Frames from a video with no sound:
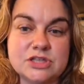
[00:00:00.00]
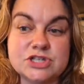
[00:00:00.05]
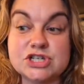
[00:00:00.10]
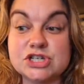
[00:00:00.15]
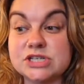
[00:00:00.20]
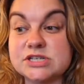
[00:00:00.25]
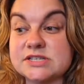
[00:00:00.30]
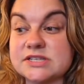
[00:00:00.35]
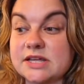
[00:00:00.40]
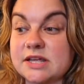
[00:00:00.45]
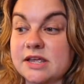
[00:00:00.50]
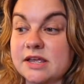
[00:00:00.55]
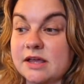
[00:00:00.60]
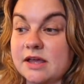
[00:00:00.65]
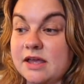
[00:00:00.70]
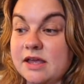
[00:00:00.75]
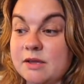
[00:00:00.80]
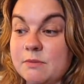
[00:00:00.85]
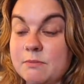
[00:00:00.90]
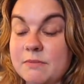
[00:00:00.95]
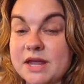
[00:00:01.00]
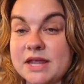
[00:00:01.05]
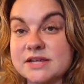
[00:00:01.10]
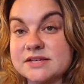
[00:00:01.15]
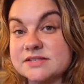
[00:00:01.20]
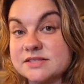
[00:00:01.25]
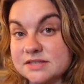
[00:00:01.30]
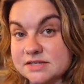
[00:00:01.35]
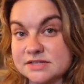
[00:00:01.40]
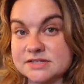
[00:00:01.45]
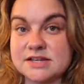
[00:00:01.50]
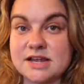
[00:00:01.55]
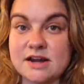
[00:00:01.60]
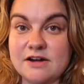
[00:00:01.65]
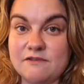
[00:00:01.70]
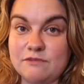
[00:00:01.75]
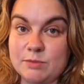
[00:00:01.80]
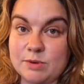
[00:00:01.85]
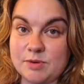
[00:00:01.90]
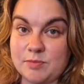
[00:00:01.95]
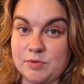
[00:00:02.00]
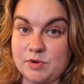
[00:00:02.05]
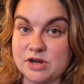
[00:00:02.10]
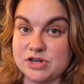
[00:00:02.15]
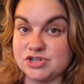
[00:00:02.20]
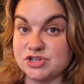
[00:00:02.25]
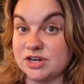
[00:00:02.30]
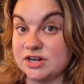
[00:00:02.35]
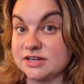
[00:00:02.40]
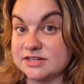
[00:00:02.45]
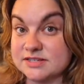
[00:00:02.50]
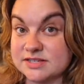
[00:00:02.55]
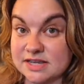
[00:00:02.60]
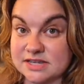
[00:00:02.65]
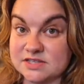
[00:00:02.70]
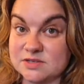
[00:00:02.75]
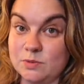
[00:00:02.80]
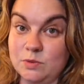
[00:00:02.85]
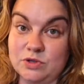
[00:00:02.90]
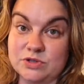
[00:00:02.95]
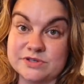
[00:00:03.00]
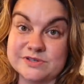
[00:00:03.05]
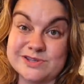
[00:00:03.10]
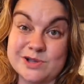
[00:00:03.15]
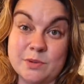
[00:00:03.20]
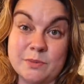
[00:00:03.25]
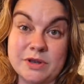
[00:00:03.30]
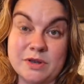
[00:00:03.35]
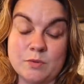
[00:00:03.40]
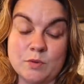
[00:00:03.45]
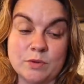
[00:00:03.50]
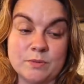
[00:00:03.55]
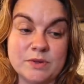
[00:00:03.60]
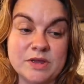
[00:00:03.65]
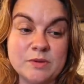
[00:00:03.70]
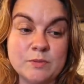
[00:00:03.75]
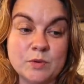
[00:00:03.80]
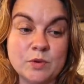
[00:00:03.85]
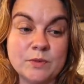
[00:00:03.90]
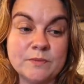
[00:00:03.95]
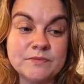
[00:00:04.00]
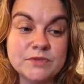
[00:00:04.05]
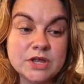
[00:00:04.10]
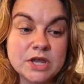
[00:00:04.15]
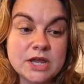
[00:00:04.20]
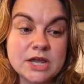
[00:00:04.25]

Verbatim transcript: just think it makes this kind of preparation accessible to so many more people